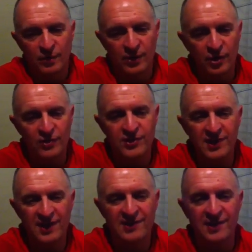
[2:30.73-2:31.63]
When your
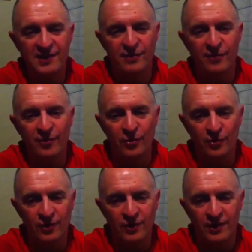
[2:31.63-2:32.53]
tears hit the
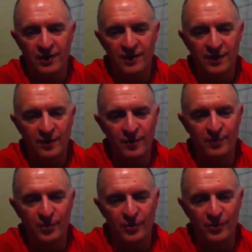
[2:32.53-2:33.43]
floor, they will
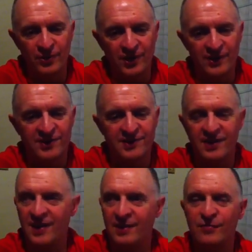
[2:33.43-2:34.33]
burn a
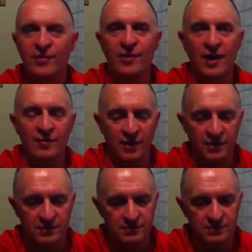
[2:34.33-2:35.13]
stain forever.